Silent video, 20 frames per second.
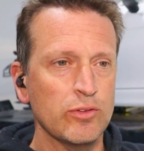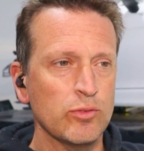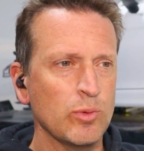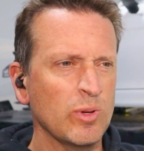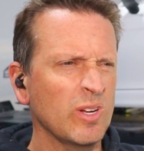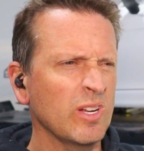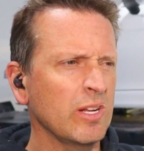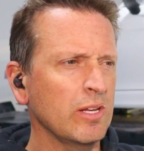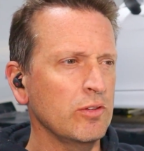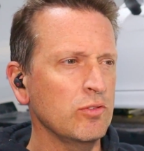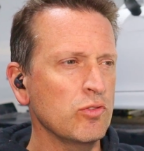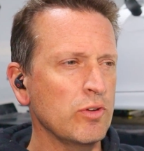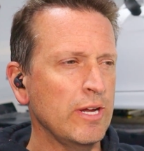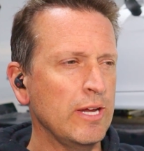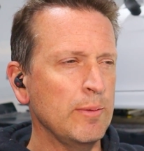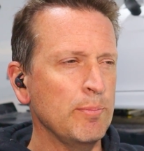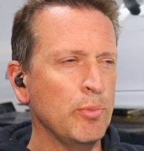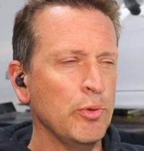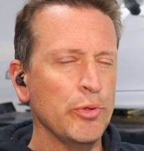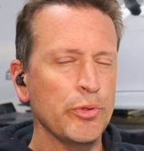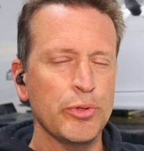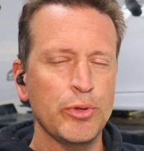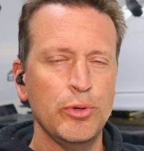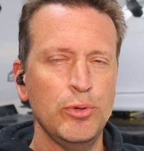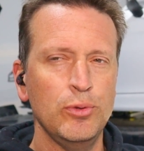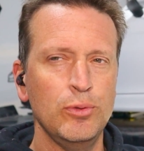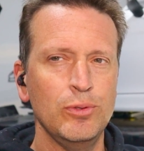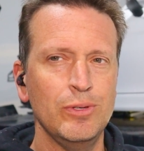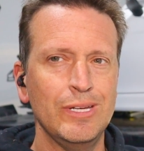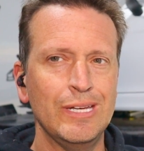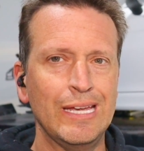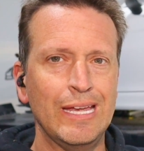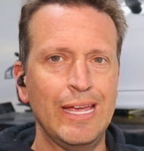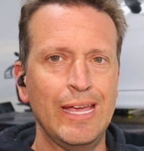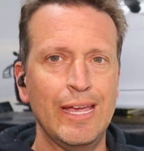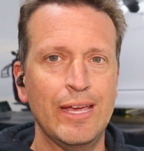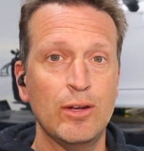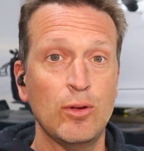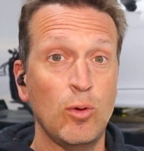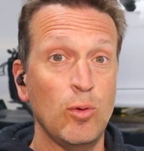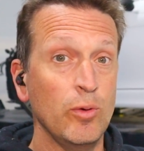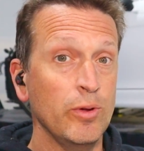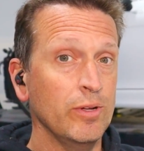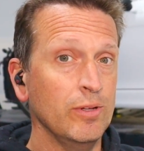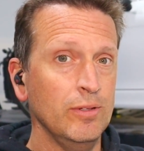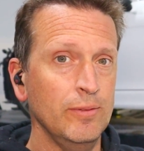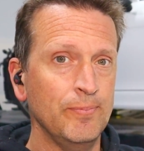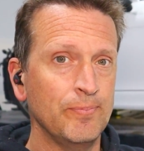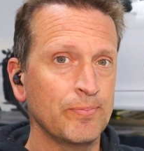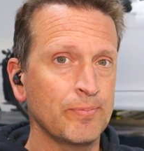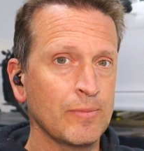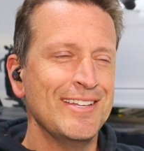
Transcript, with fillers: So we're gonna drain both cooling and oil